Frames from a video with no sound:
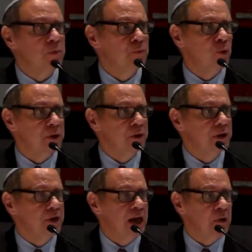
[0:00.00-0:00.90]

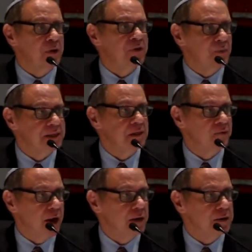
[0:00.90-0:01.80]
important in the area of domestic
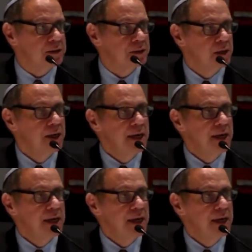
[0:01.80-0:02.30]
violence.